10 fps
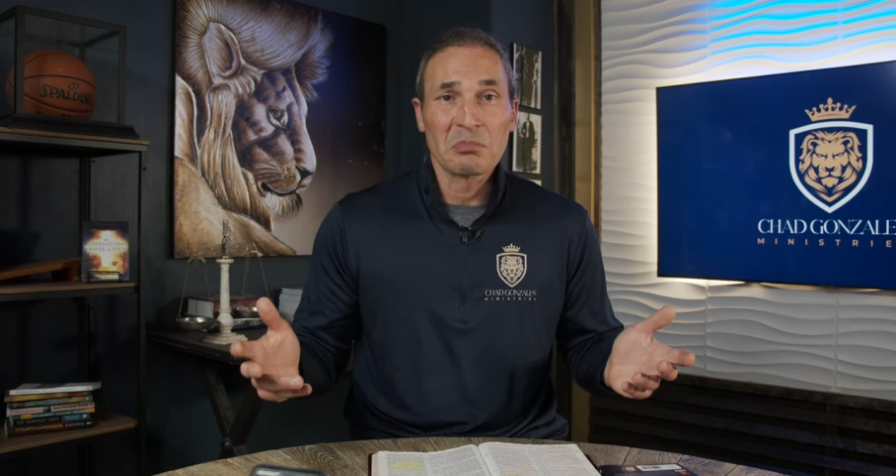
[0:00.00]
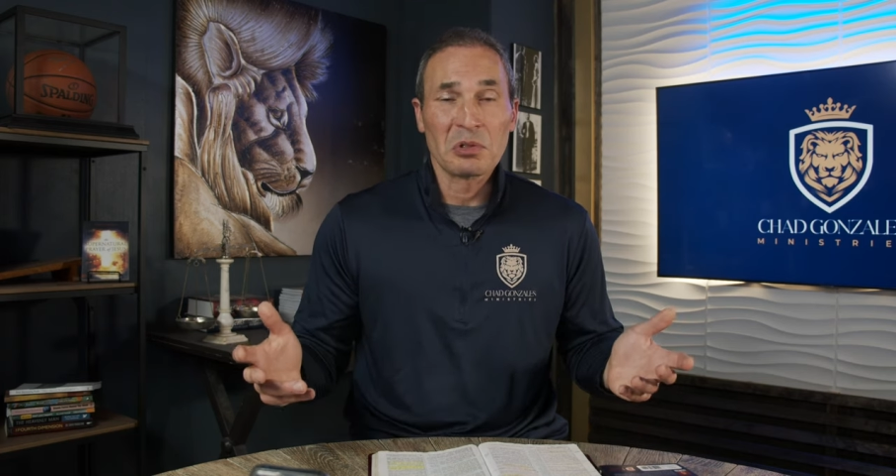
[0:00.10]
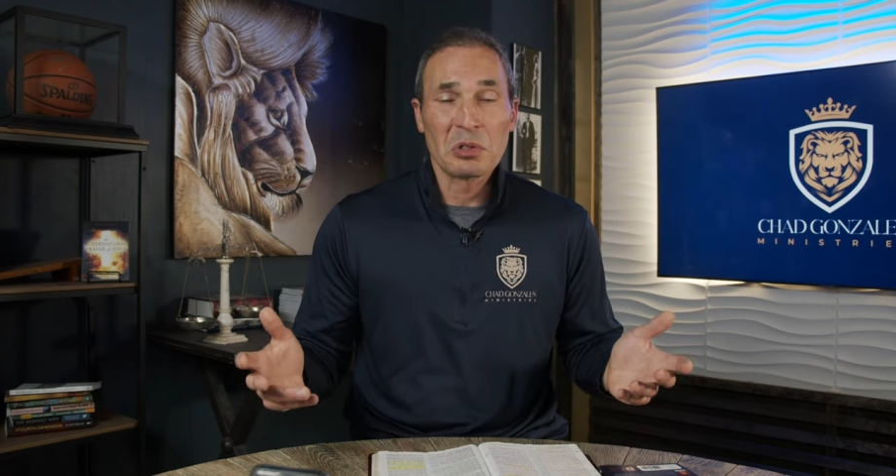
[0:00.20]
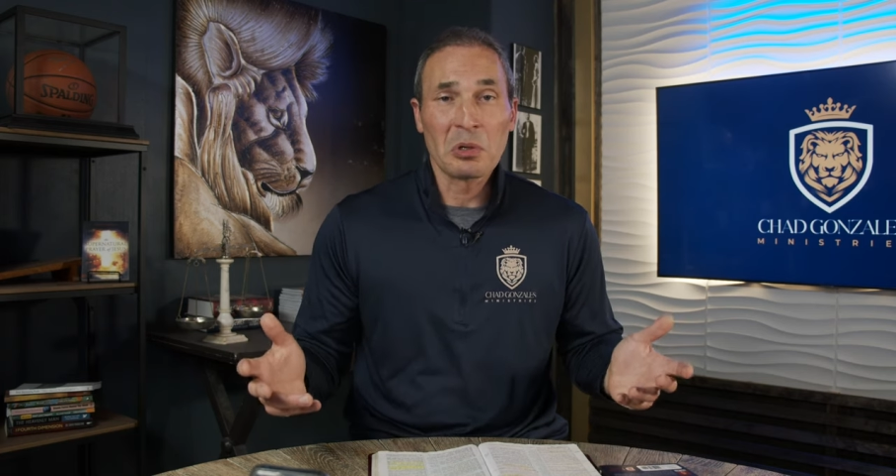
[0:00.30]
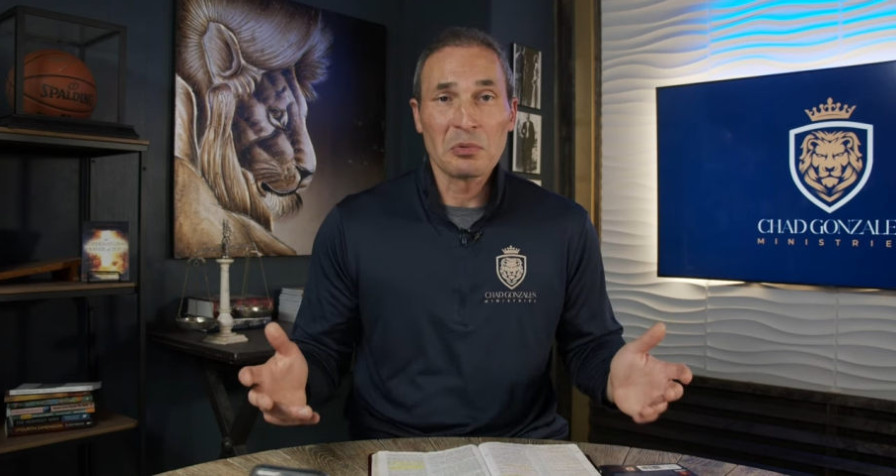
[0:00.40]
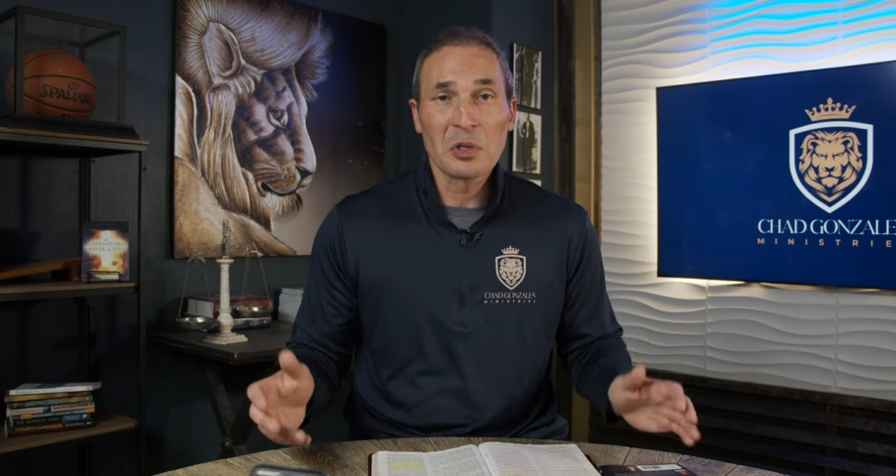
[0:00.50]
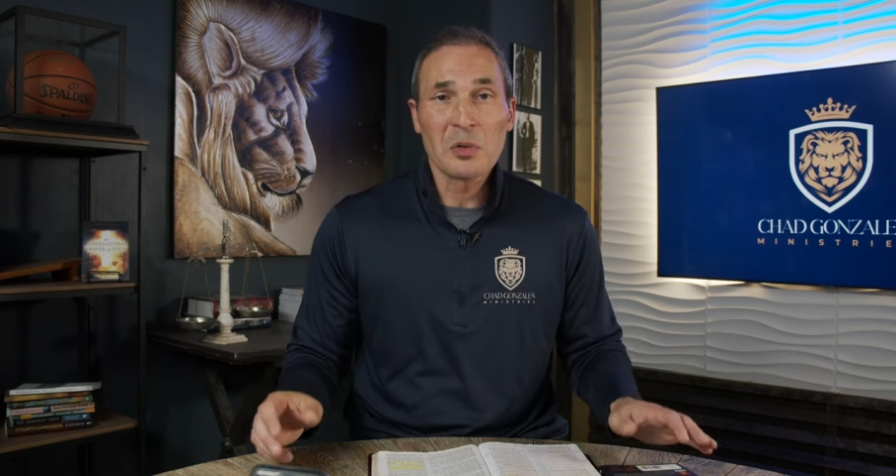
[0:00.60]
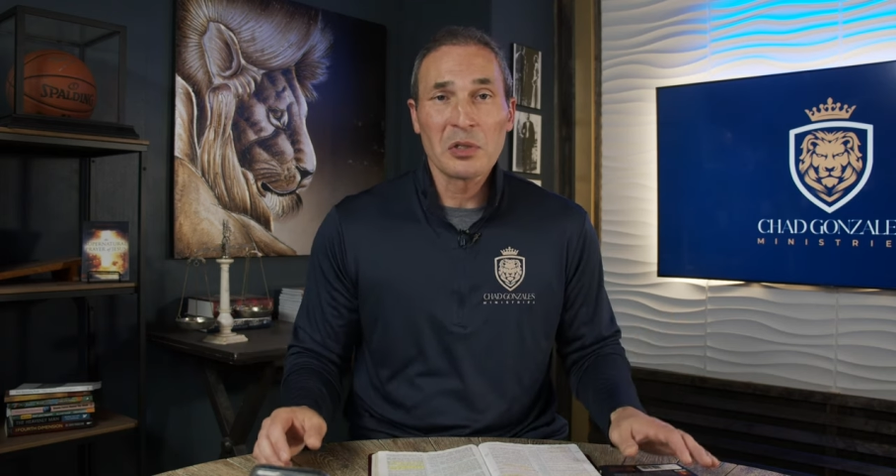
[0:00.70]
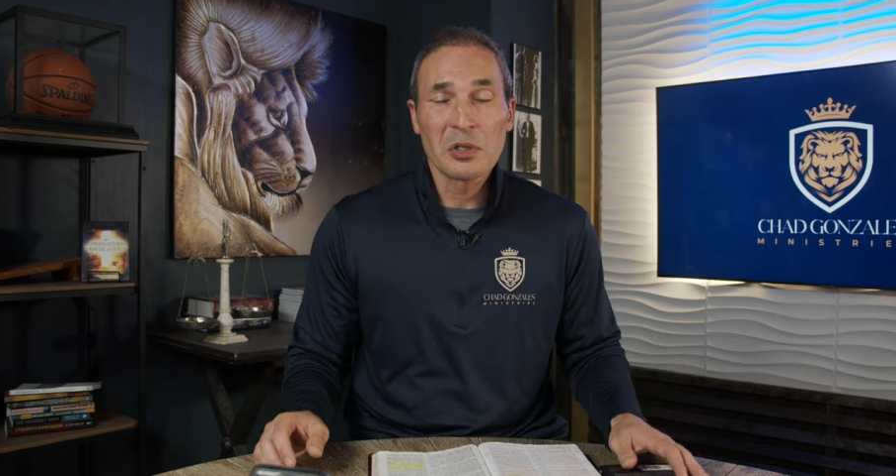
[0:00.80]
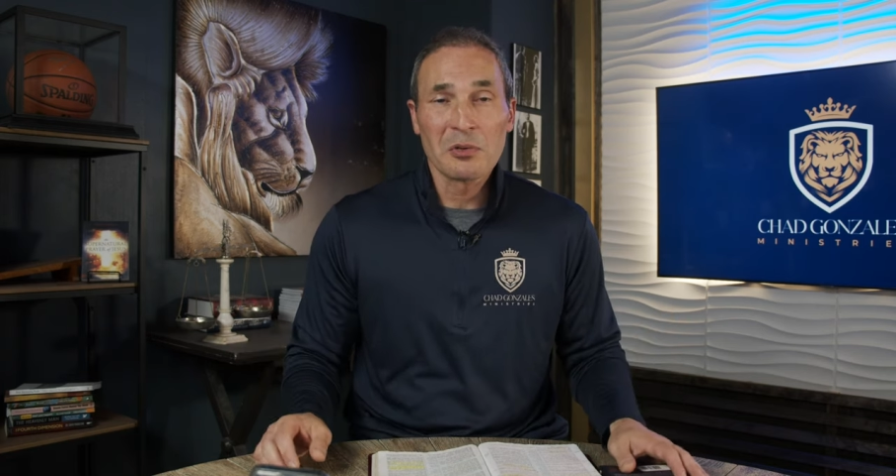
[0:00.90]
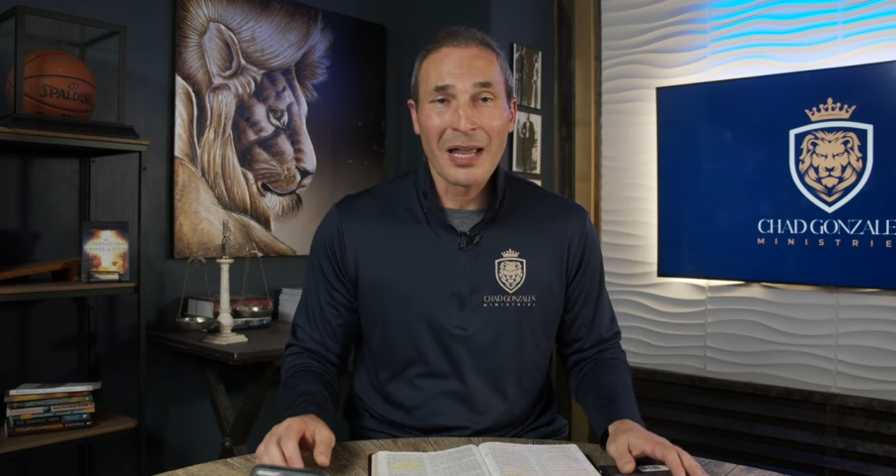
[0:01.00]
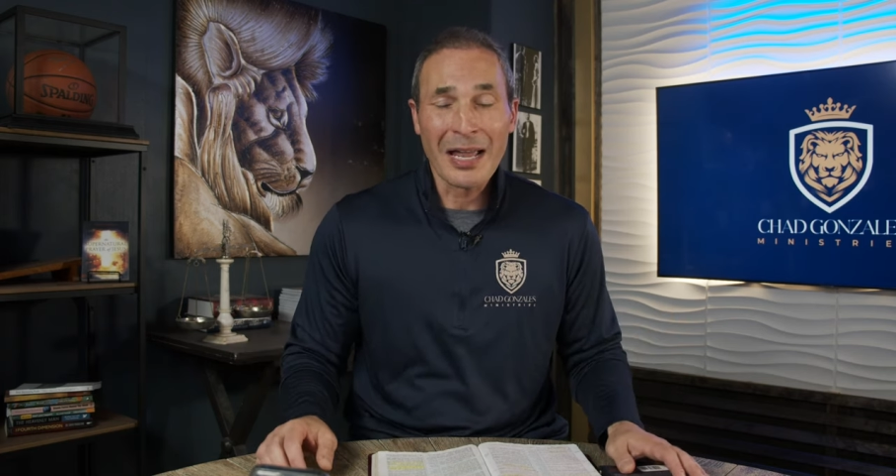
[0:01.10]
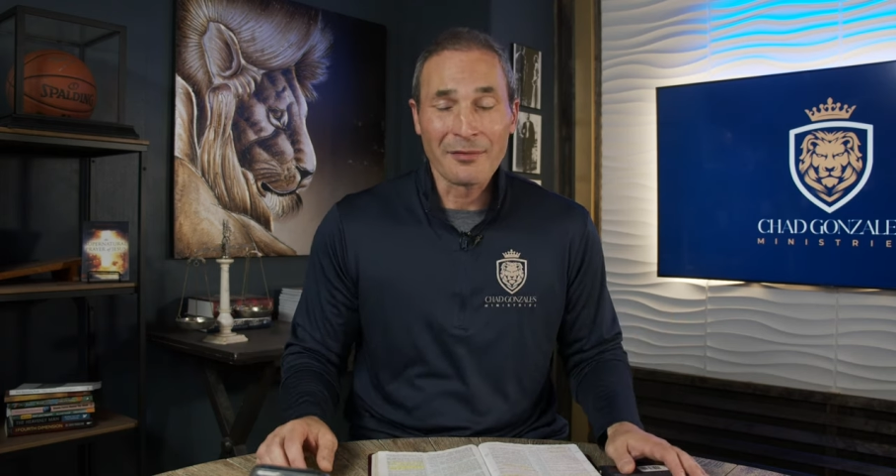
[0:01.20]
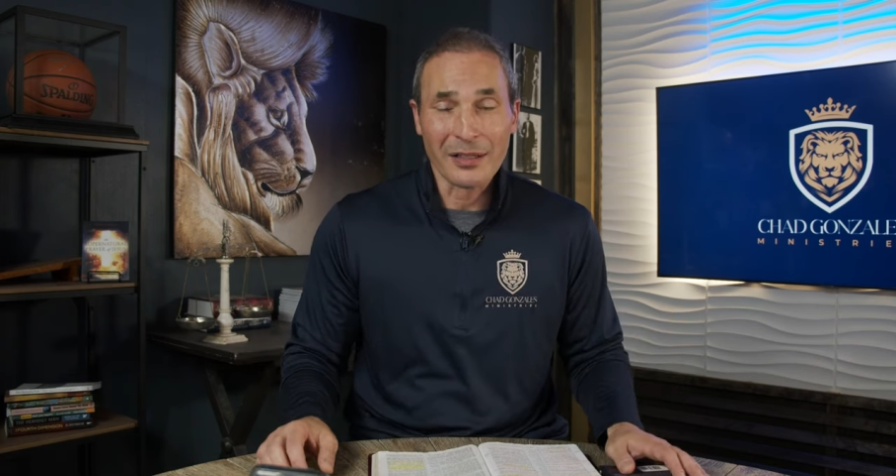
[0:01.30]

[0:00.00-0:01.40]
you don't know that you have